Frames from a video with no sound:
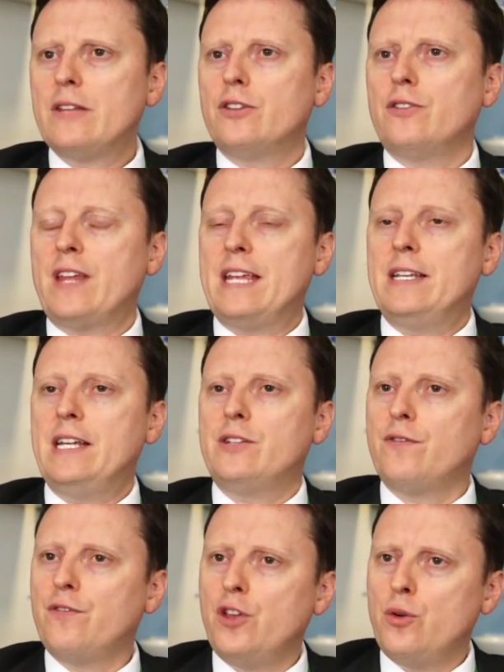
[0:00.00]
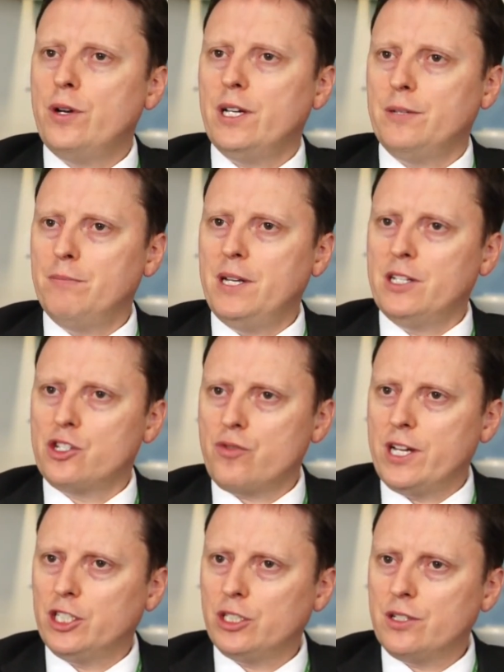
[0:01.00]
that they need fewer
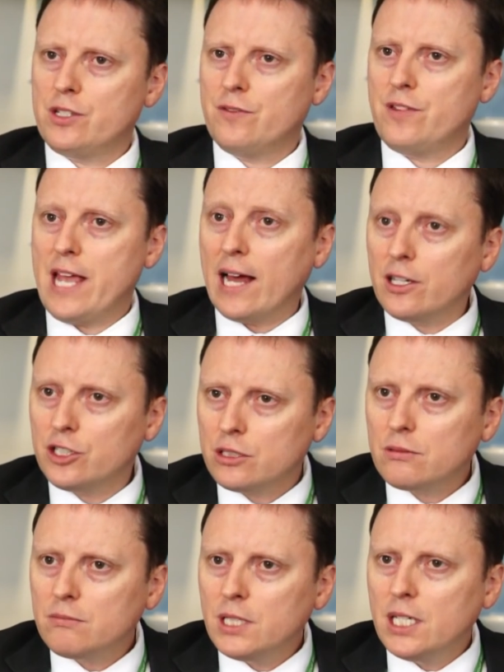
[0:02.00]
administrations of the allergen.